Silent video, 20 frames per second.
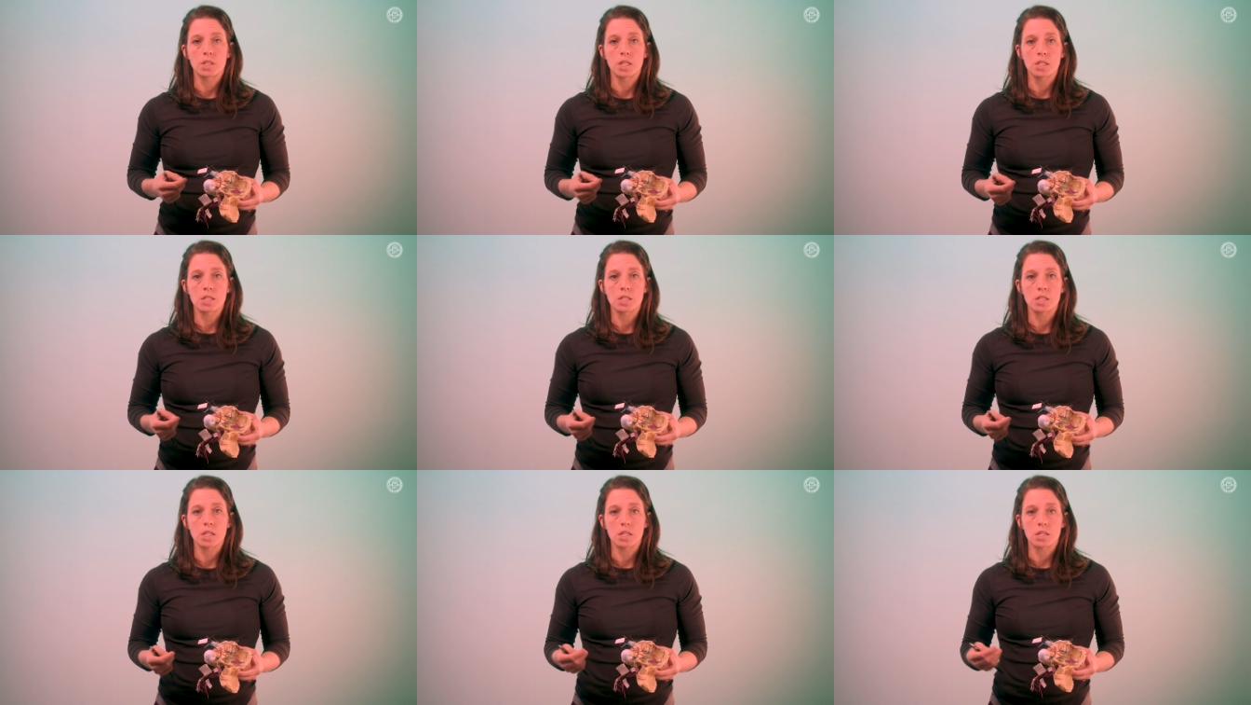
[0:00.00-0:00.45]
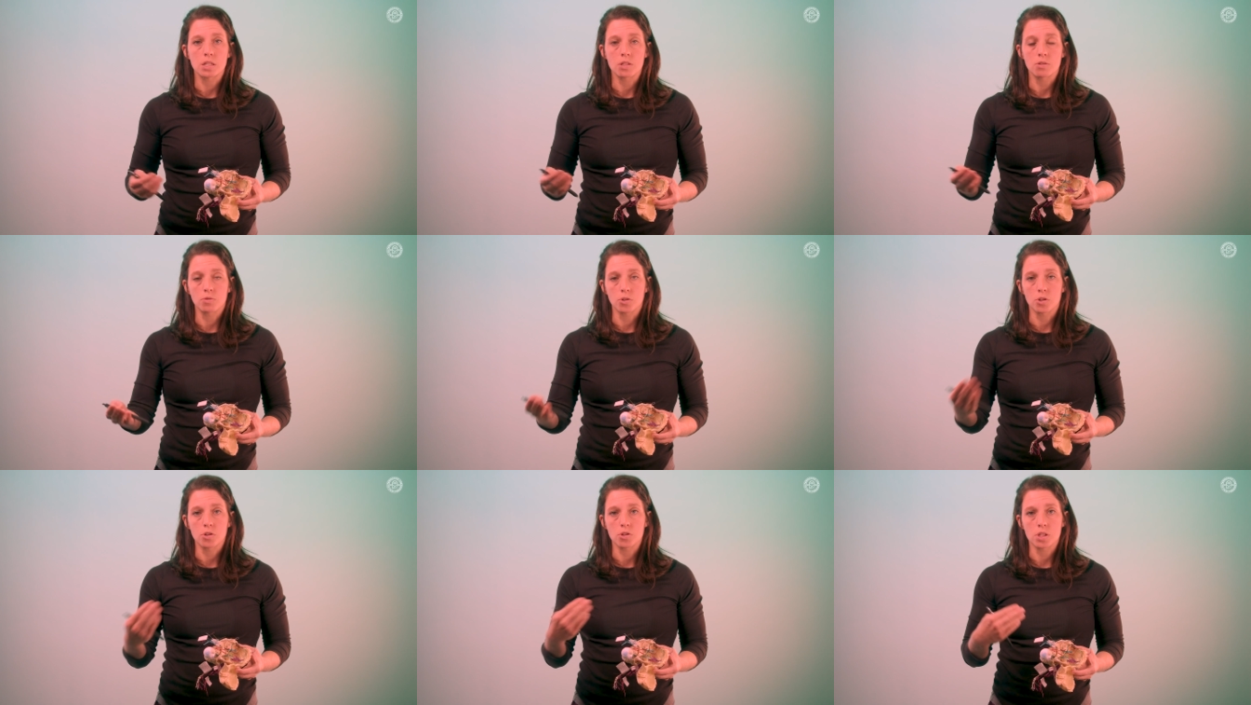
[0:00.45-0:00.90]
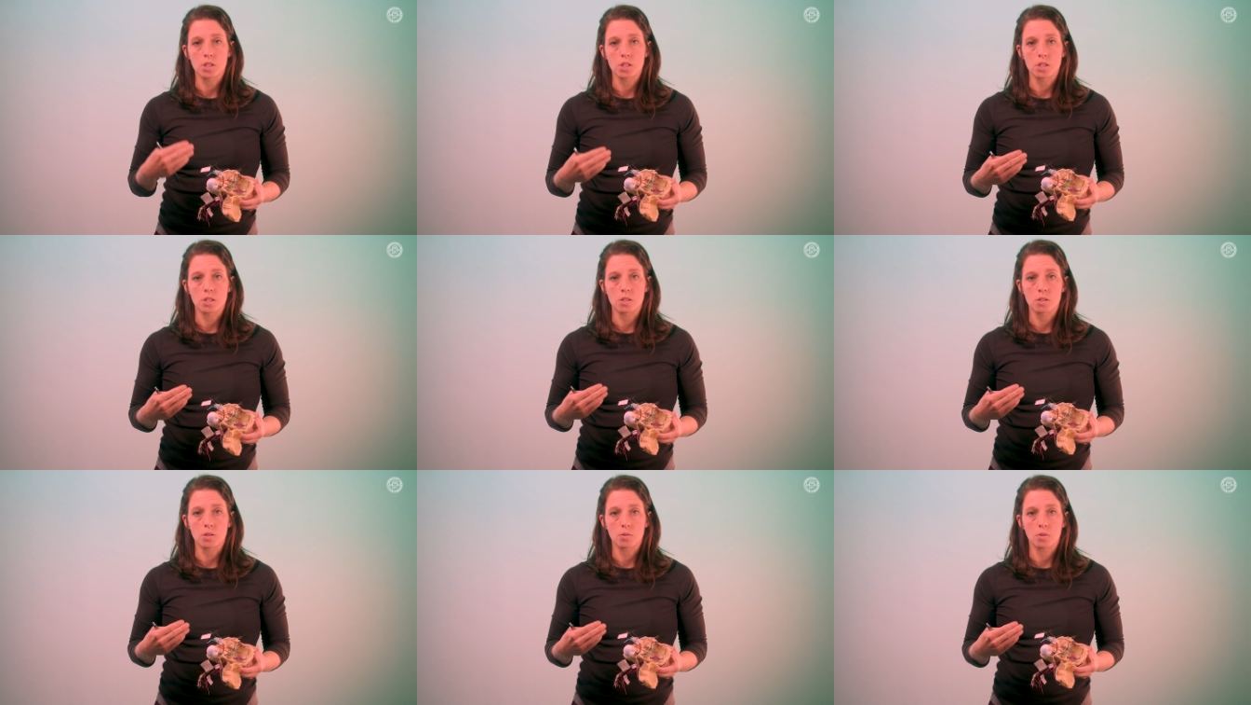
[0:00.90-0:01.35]
distance
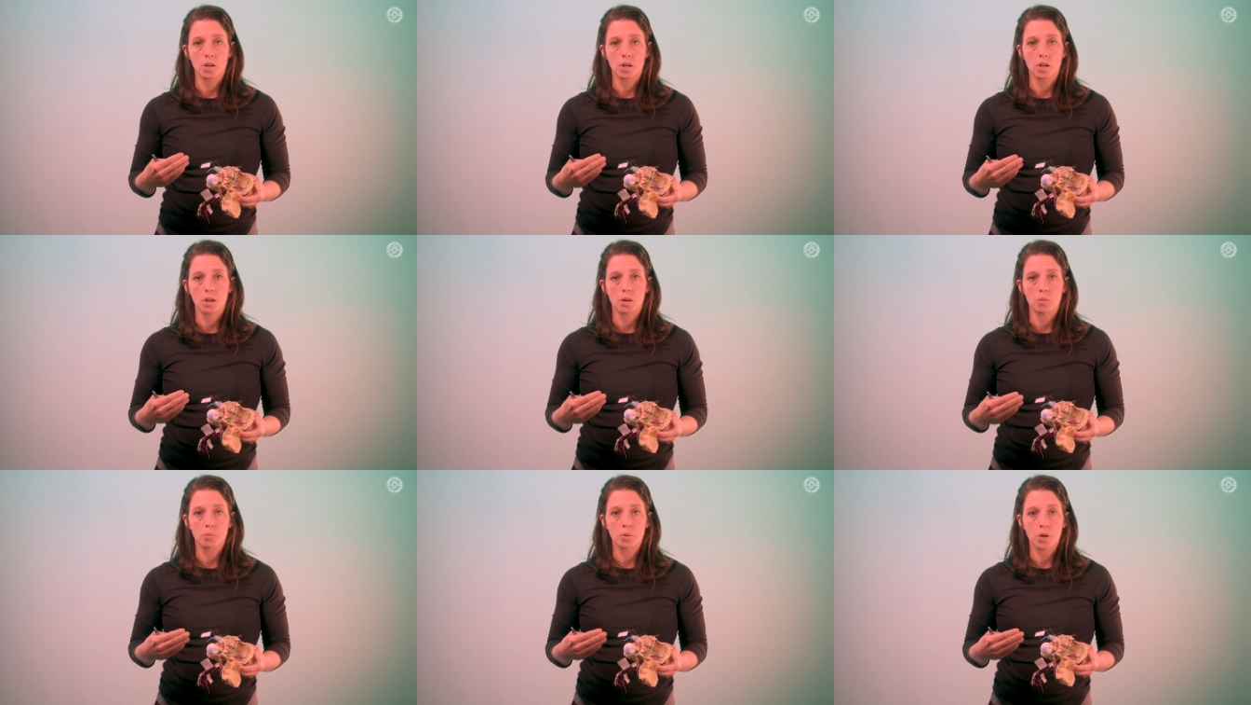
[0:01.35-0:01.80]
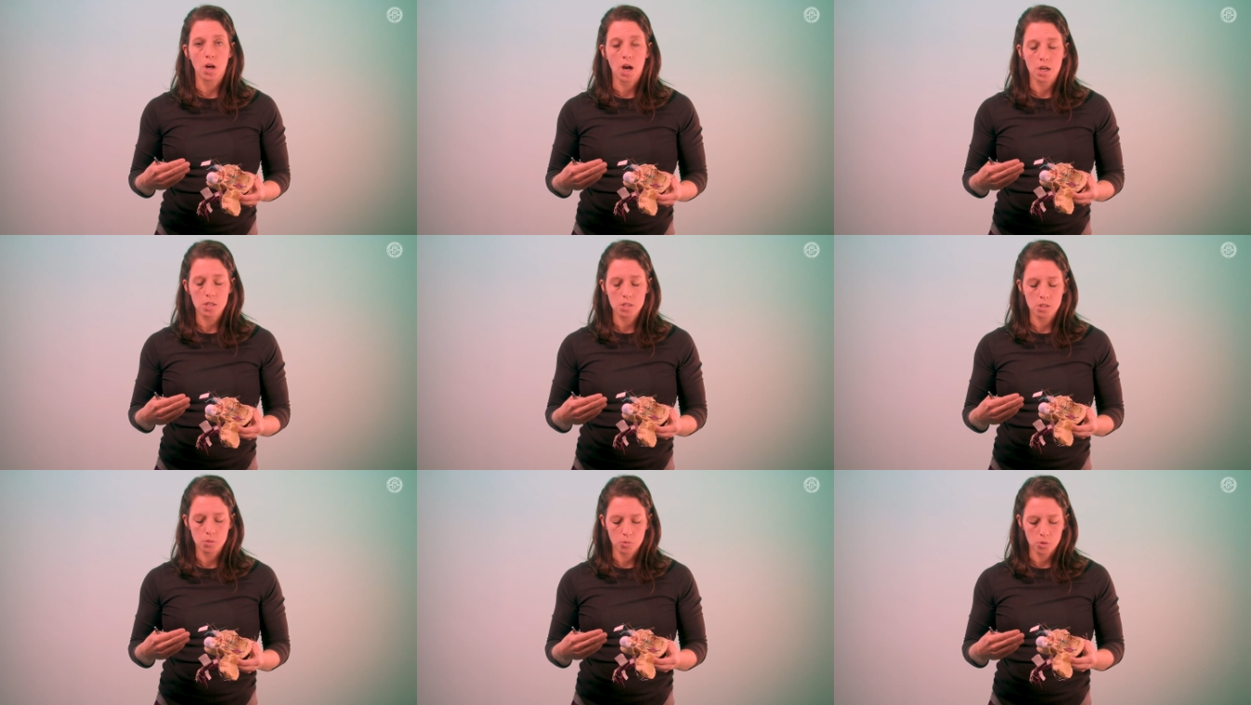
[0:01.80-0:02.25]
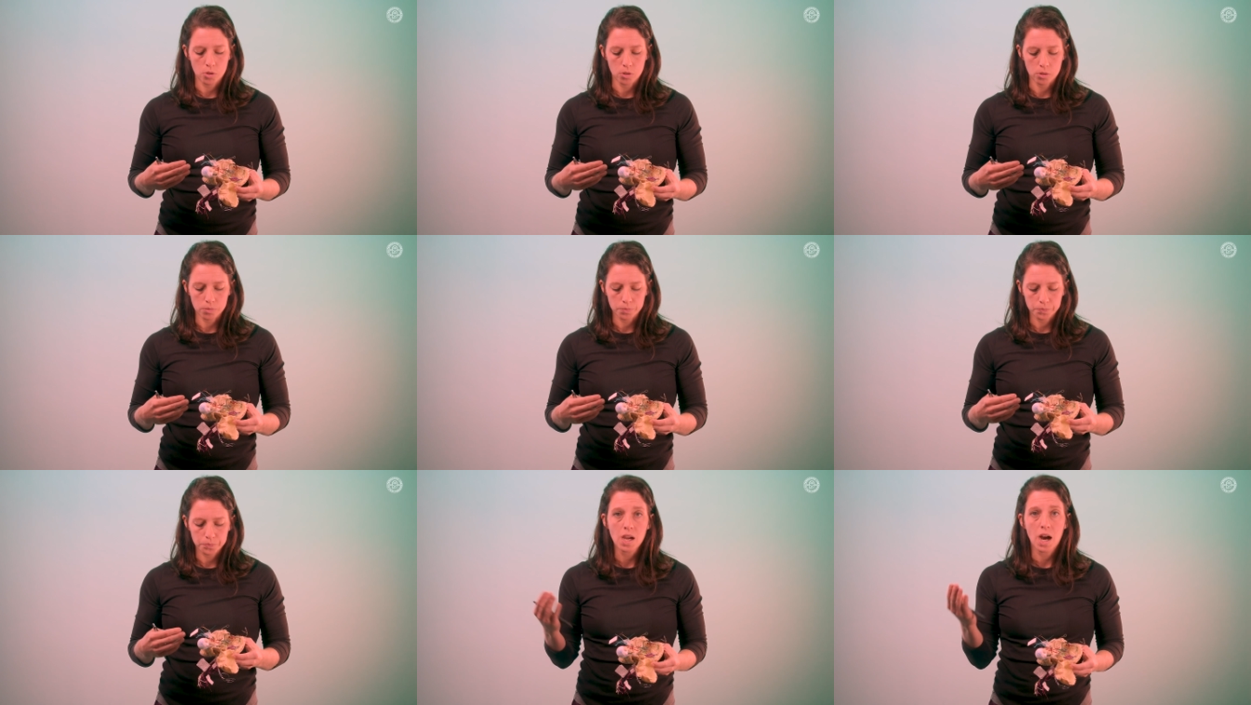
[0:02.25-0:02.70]
versus uh,
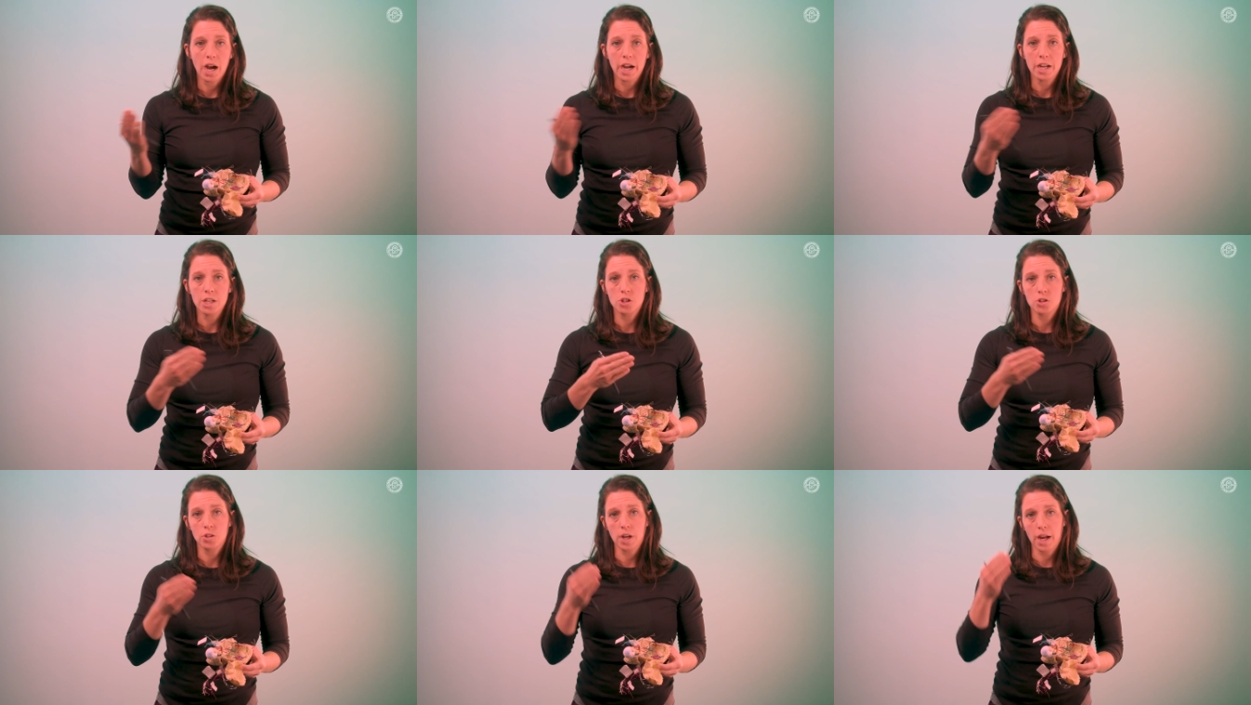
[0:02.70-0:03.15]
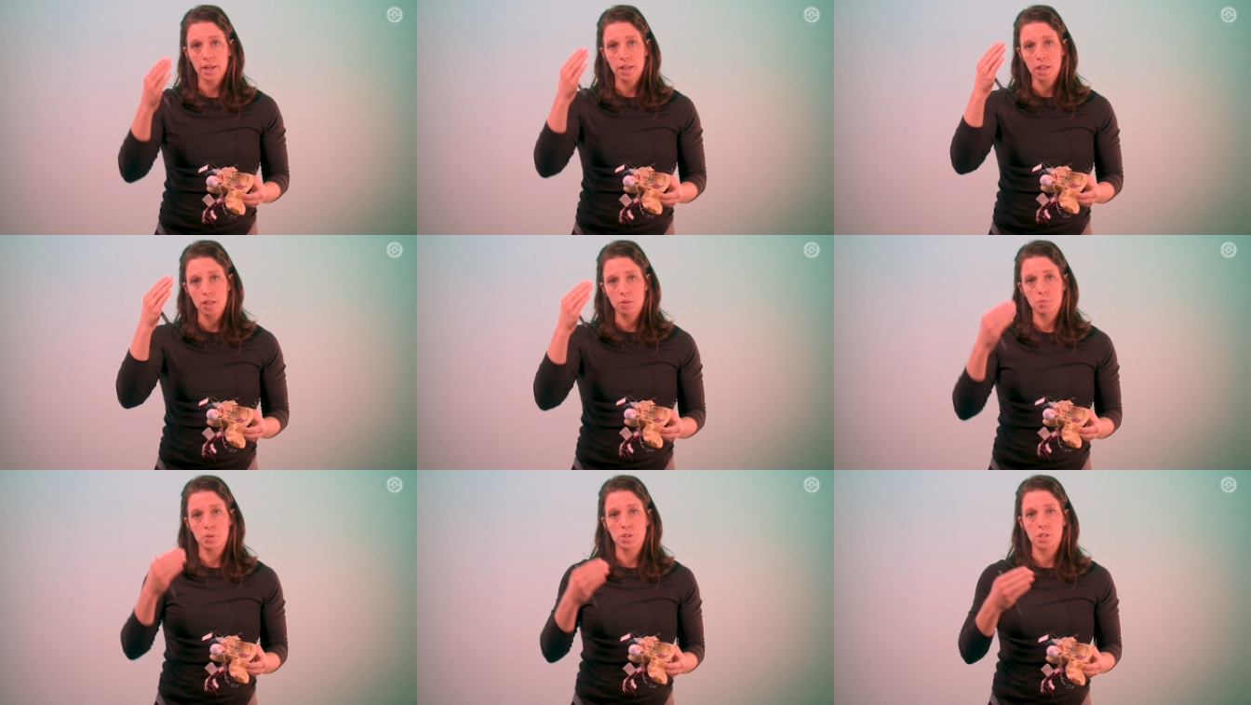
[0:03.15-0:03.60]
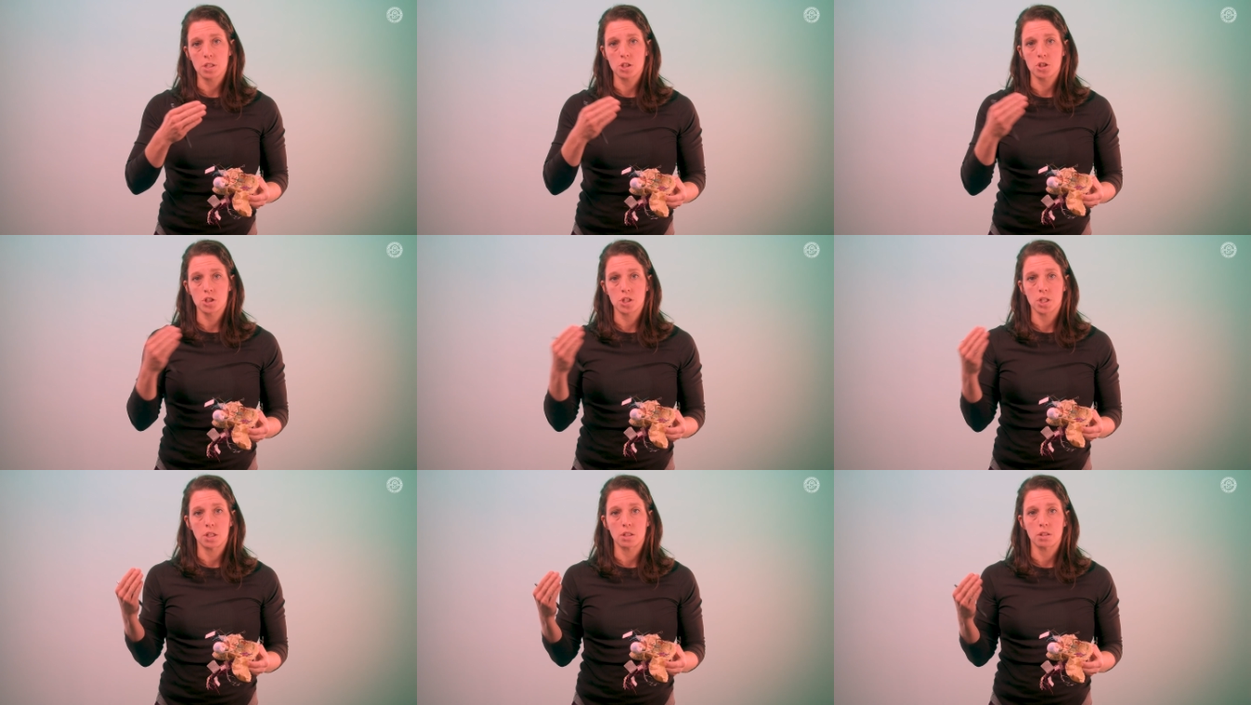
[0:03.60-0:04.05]
proximal, eye tracking
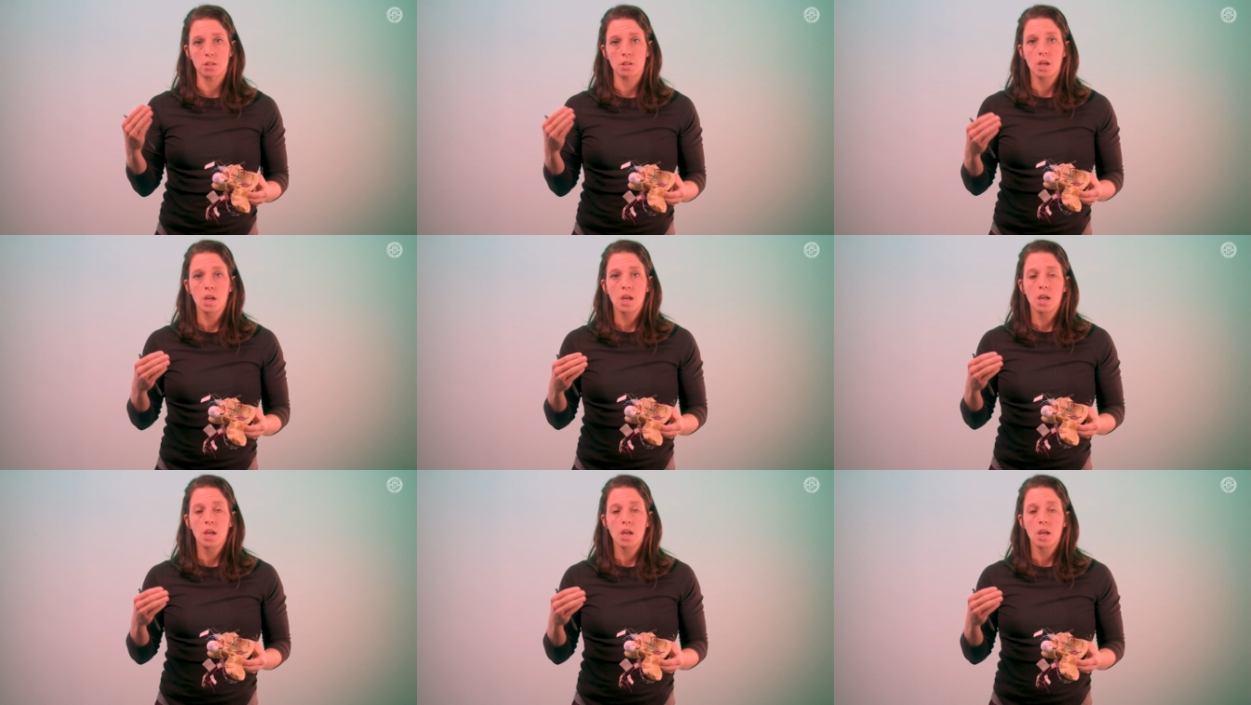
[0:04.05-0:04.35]
position,